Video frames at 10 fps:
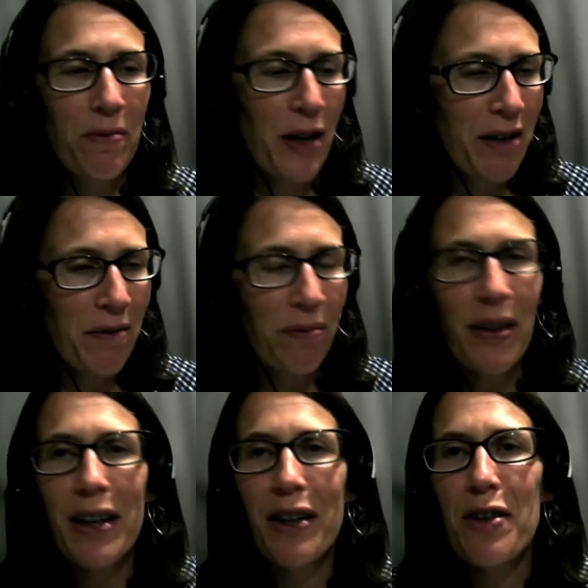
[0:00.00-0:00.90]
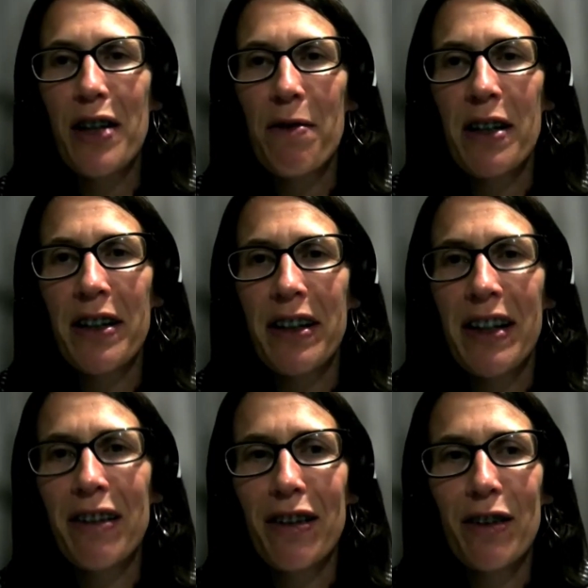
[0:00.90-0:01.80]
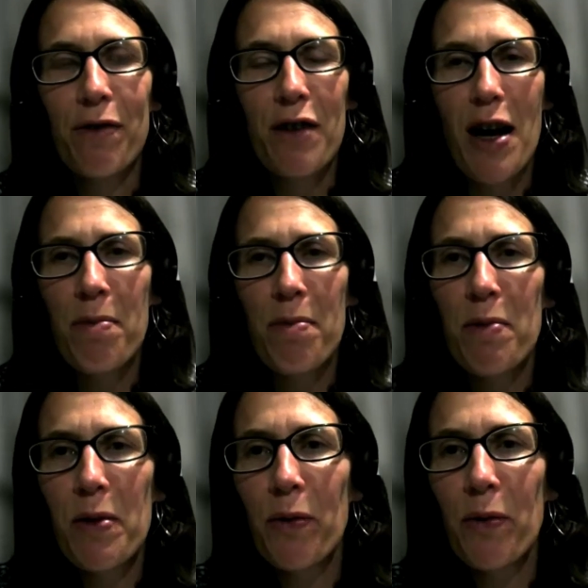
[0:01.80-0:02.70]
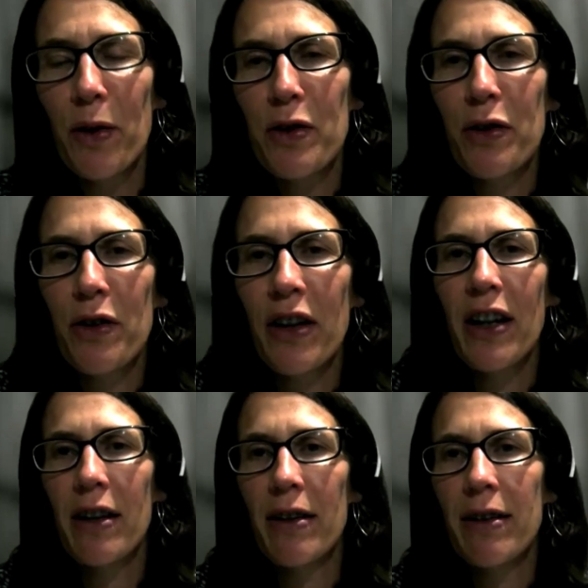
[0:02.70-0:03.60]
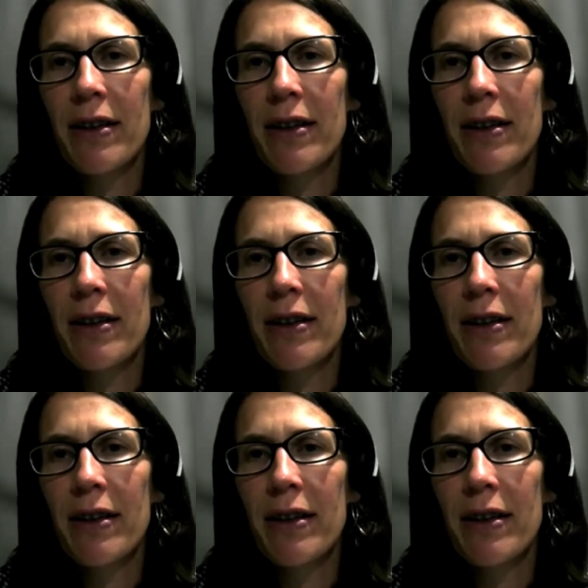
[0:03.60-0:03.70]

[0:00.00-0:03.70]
Right. Thank you, David. In essence of time, we'll move on to the